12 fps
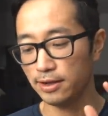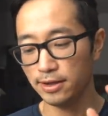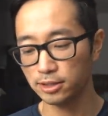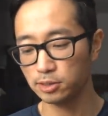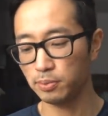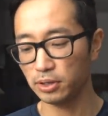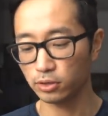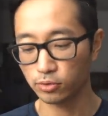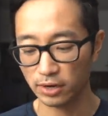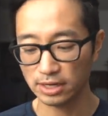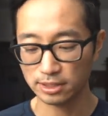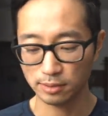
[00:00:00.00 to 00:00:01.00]
It's been
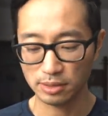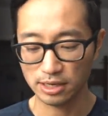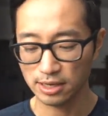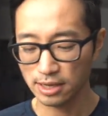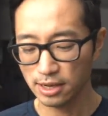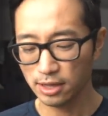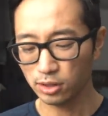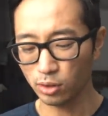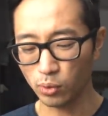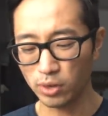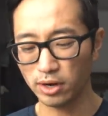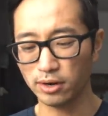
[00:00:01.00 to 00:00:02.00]
great to me.
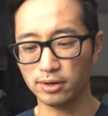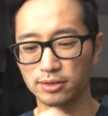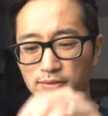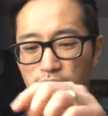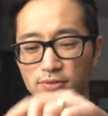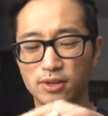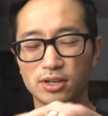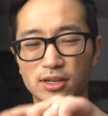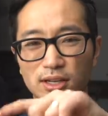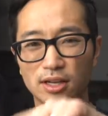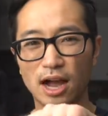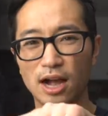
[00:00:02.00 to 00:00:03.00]
The weird
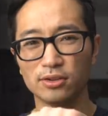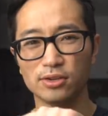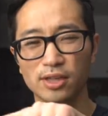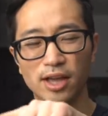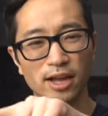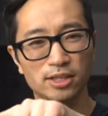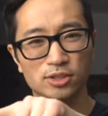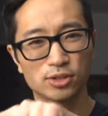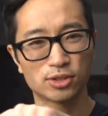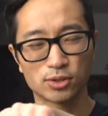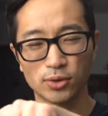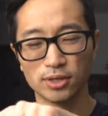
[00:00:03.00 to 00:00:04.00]
collar, the extra
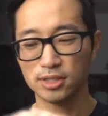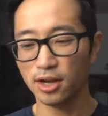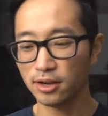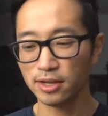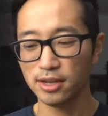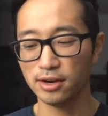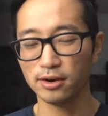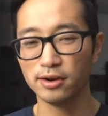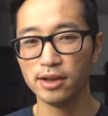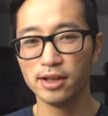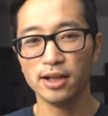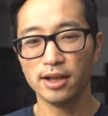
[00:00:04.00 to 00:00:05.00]
short tongue
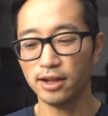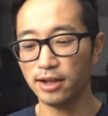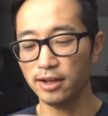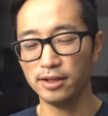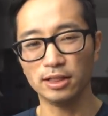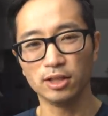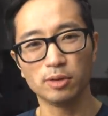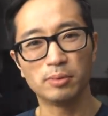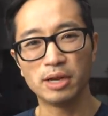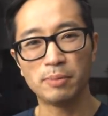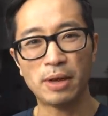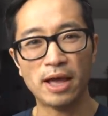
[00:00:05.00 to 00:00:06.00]
here, a little
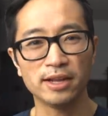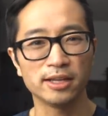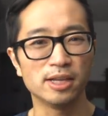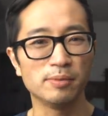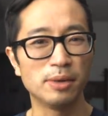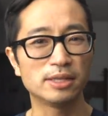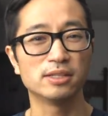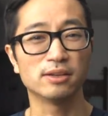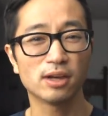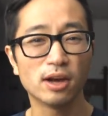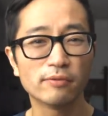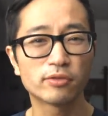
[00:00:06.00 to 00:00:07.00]
bit of padding in it makes
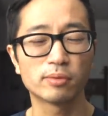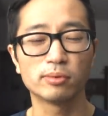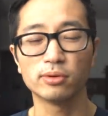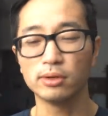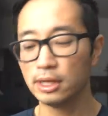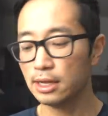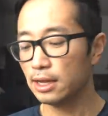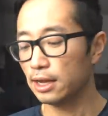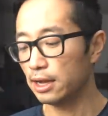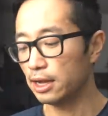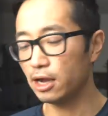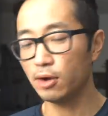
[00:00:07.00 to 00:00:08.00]
it comfortable
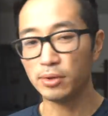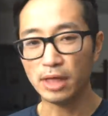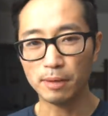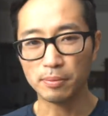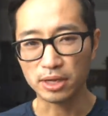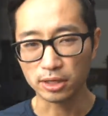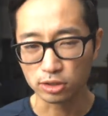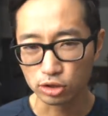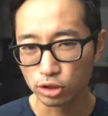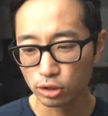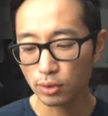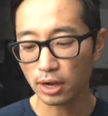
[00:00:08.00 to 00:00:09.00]
without being
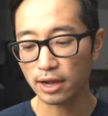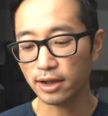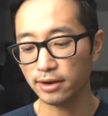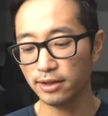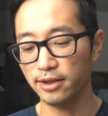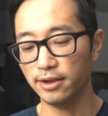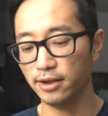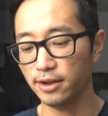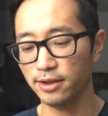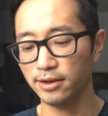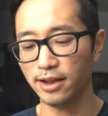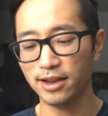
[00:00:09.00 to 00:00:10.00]
too hot,
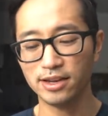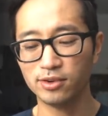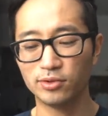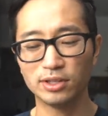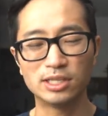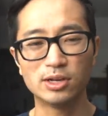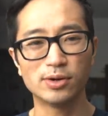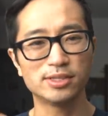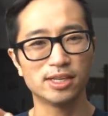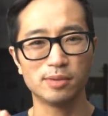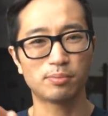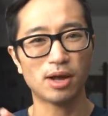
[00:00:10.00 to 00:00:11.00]
and I didn't really
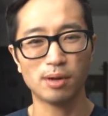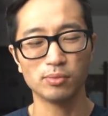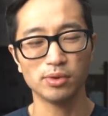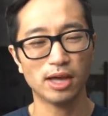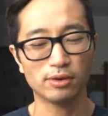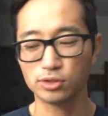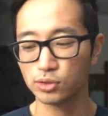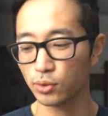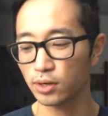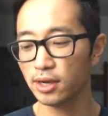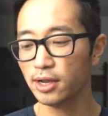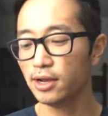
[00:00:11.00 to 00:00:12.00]
notice any problem with how
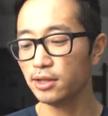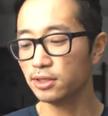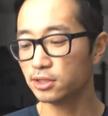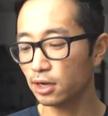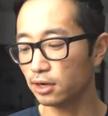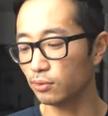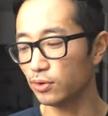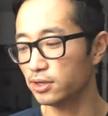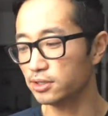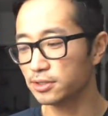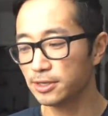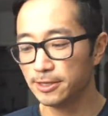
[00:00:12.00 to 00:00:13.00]
short the tongue
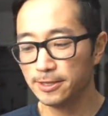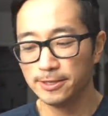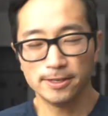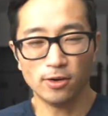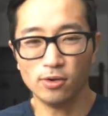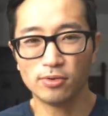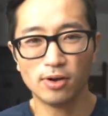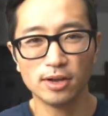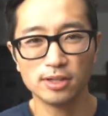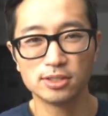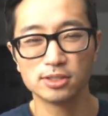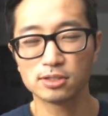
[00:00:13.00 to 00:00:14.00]
was.
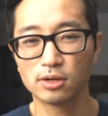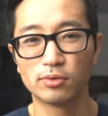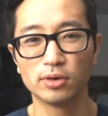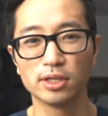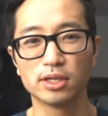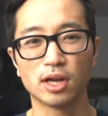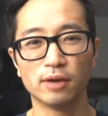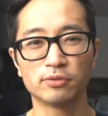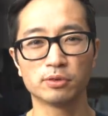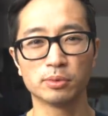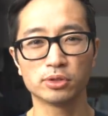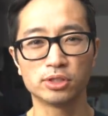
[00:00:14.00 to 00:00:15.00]
Overall, it's just a really
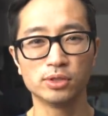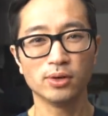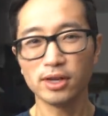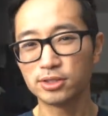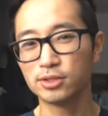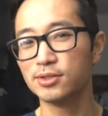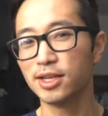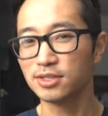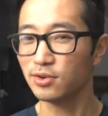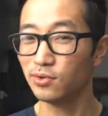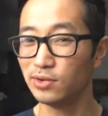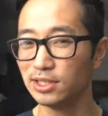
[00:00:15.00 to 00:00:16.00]
comfortable shoe, a shoe
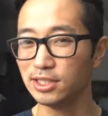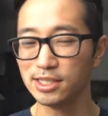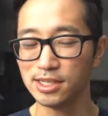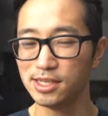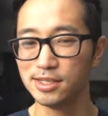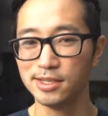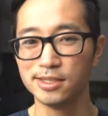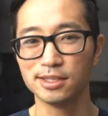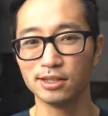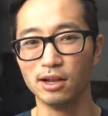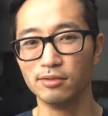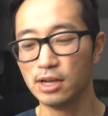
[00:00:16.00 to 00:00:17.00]
that's really easy
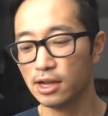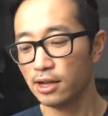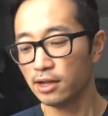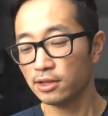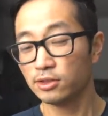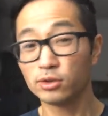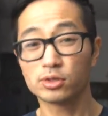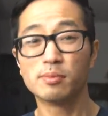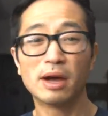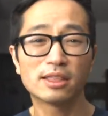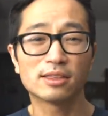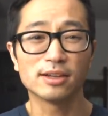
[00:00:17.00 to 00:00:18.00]
to love. Those are
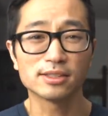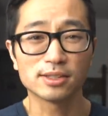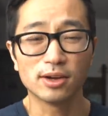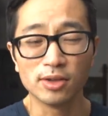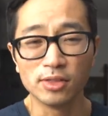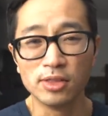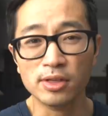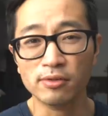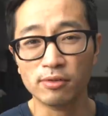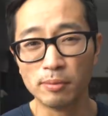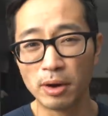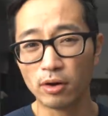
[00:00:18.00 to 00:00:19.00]
my thoughts on the
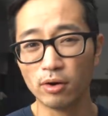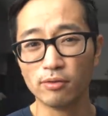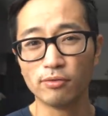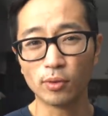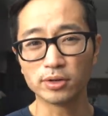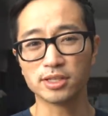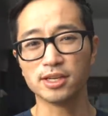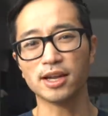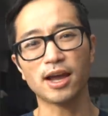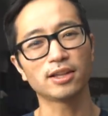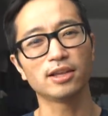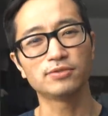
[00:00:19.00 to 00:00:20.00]
Vomero 14.
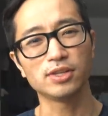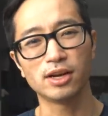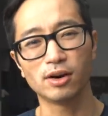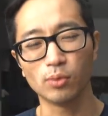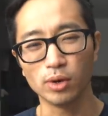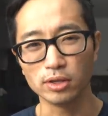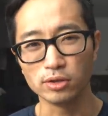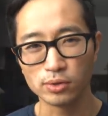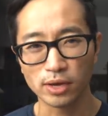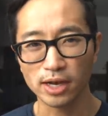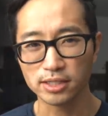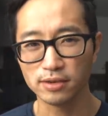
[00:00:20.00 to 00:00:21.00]
I'd love to hear what
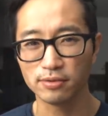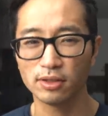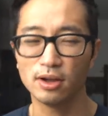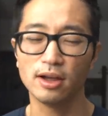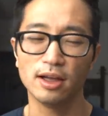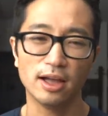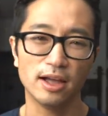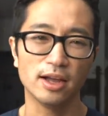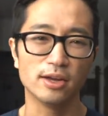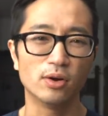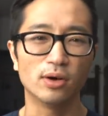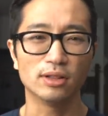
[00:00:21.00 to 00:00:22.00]
you guys have thought.
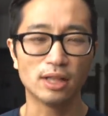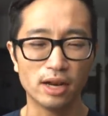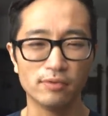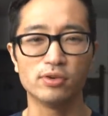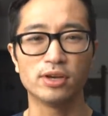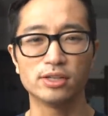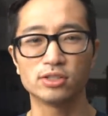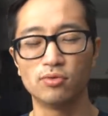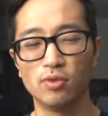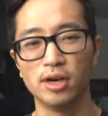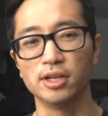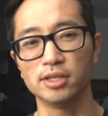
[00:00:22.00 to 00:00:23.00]
I know a lot of you guys are
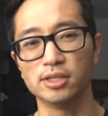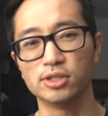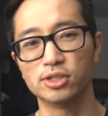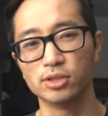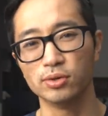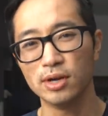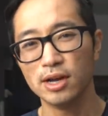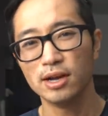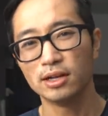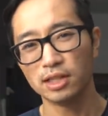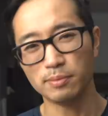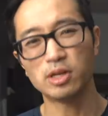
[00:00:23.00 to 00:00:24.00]
running in the shoe.
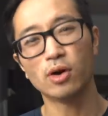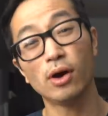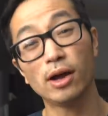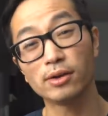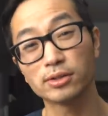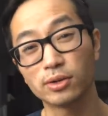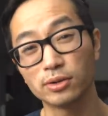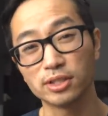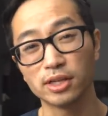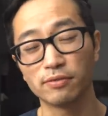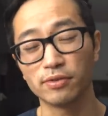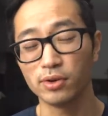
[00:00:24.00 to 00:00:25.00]
Let me know how it's
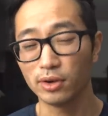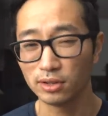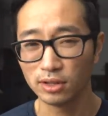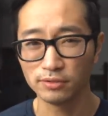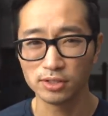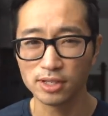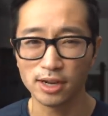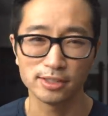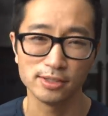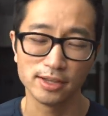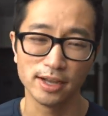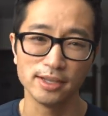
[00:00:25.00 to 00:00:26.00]
holding up for you. I'd love to
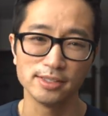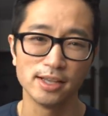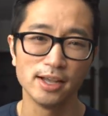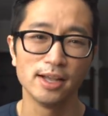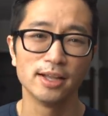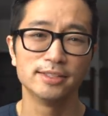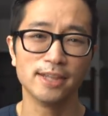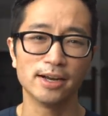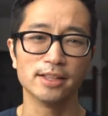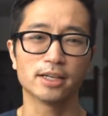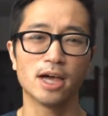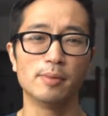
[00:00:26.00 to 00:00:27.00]
talk to you guys
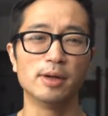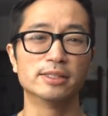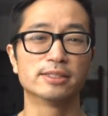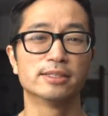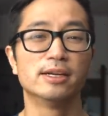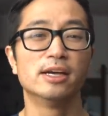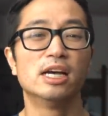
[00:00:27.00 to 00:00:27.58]
down in the comments.